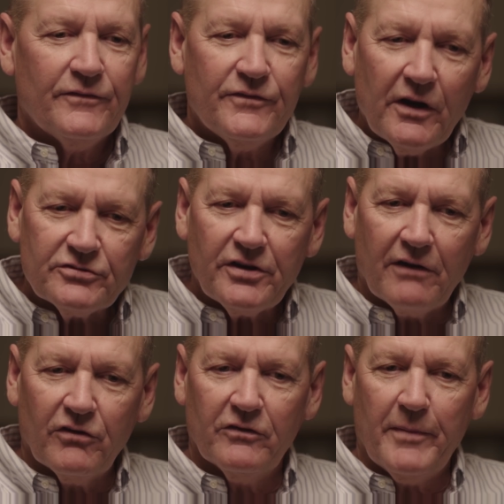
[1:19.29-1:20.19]
There's
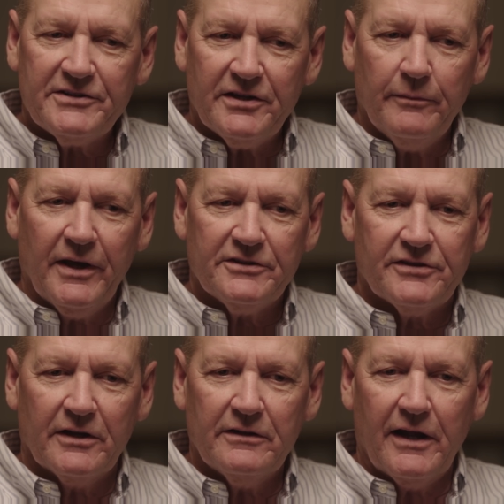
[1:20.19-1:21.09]
several of my teammates
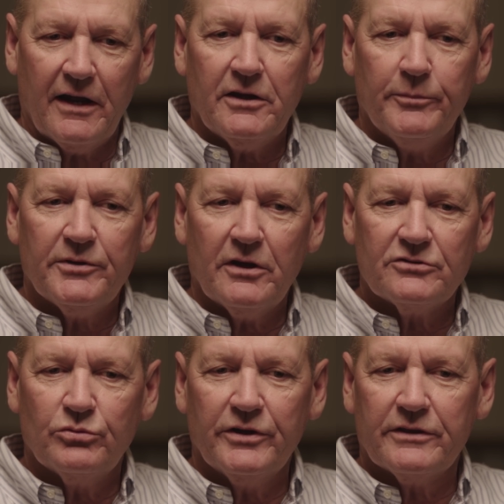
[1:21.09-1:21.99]
that I keep in
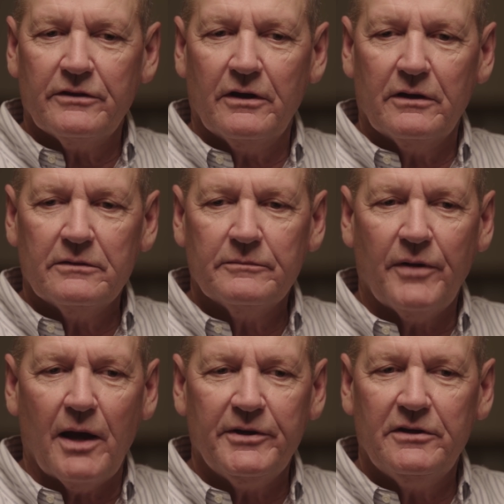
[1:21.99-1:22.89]
touch with,
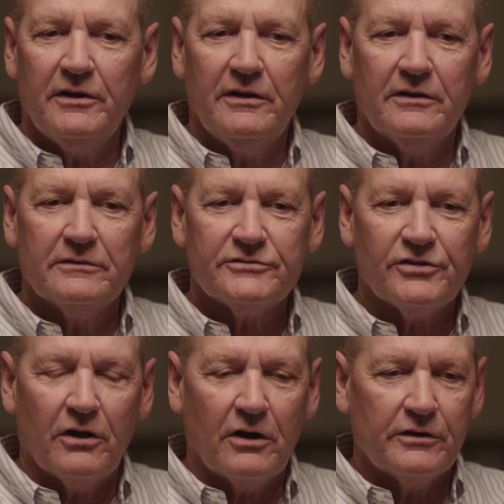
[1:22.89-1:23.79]
Bobby D and the
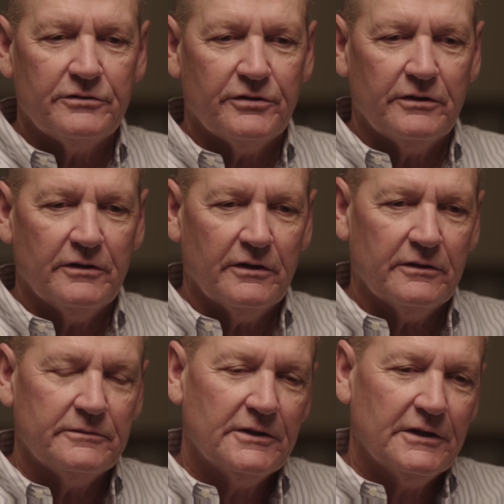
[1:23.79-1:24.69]
Sarge
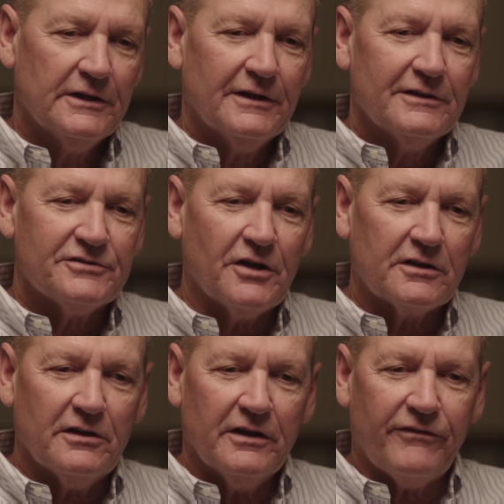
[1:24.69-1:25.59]
and
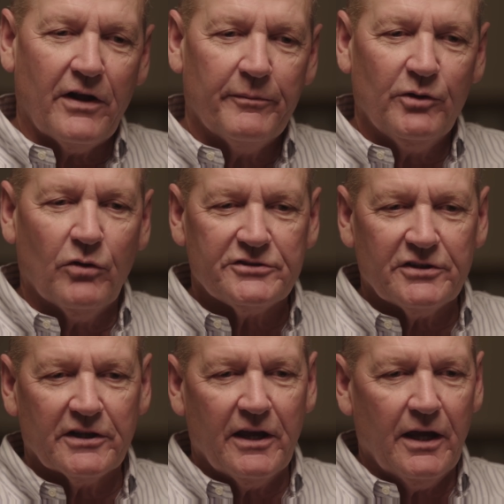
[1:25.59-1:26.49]
Sutcliffe. I'll be
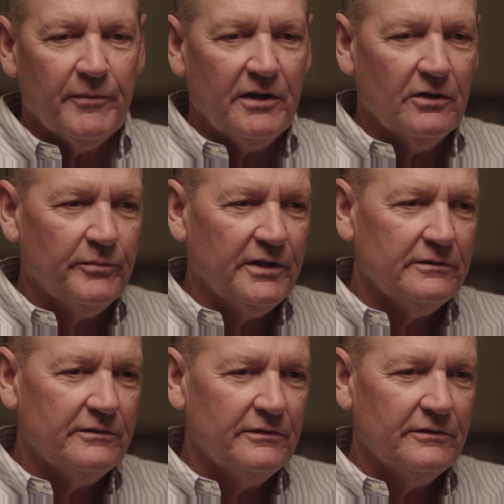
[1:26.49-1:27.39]
watching a game and he'll be